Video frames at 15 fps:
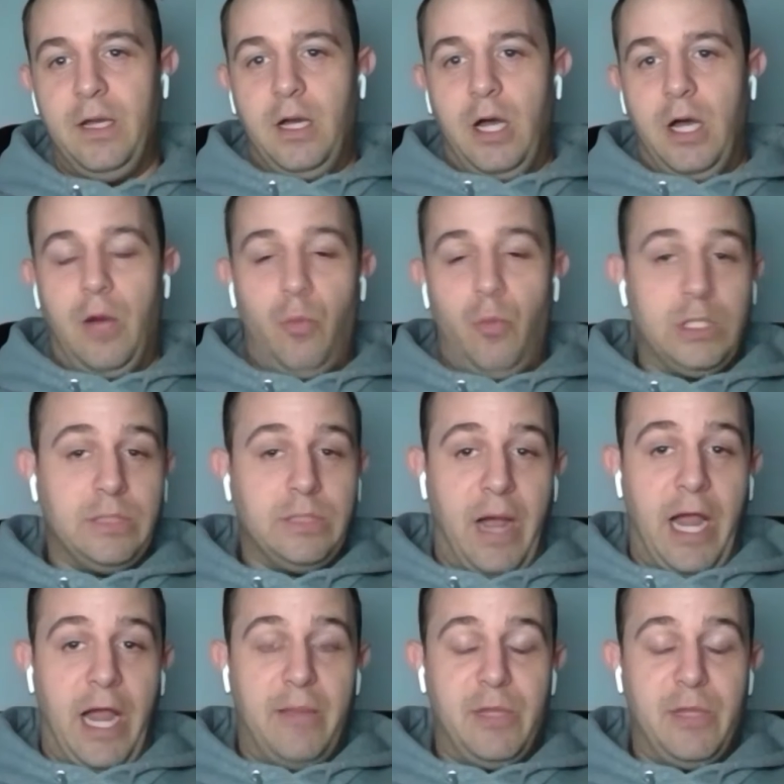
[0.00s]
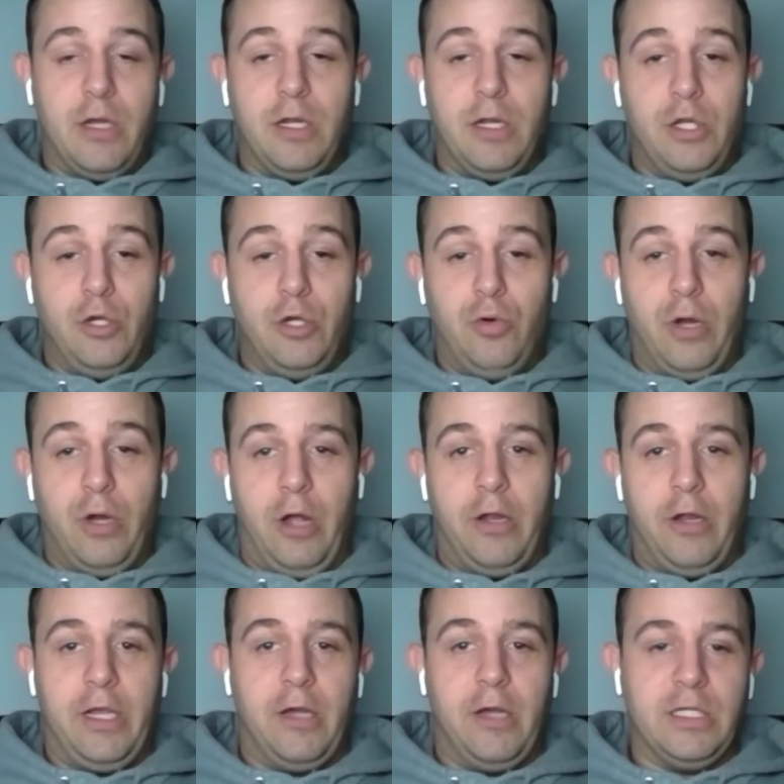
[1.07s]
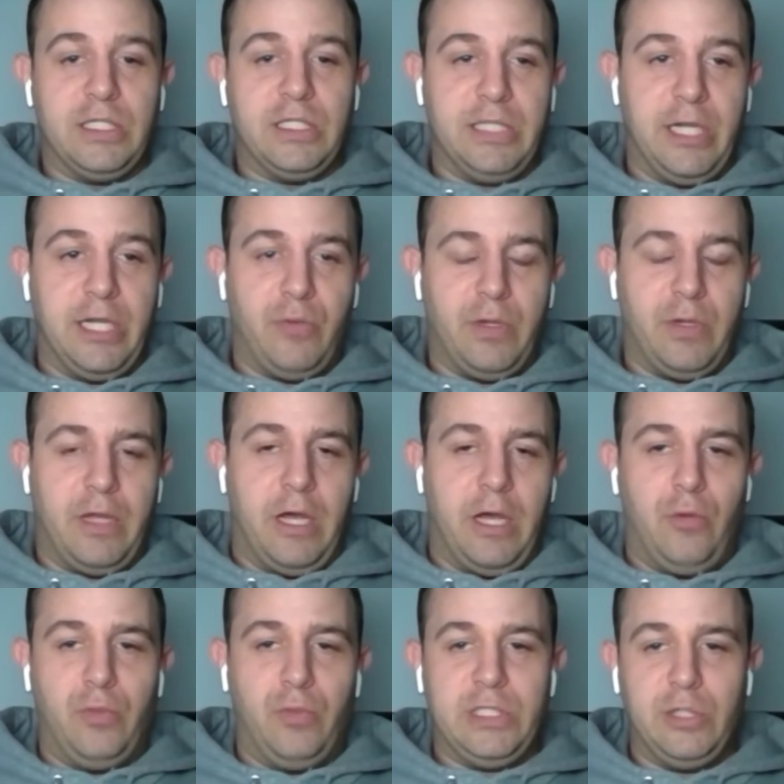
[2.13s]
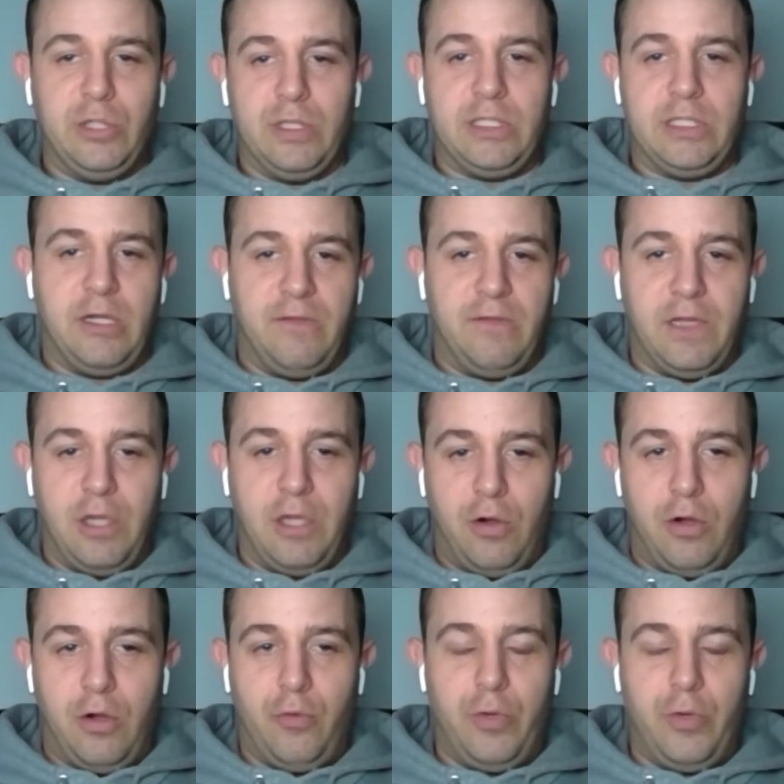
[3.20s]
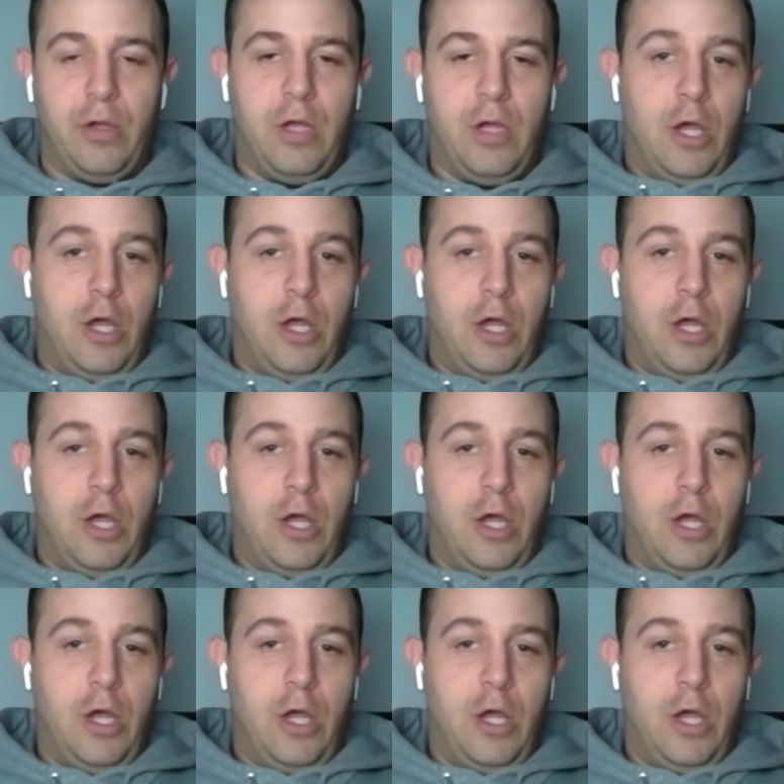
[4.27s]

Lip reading: What's Miami going to do? Are they going to stick with Tua Tagovailoa?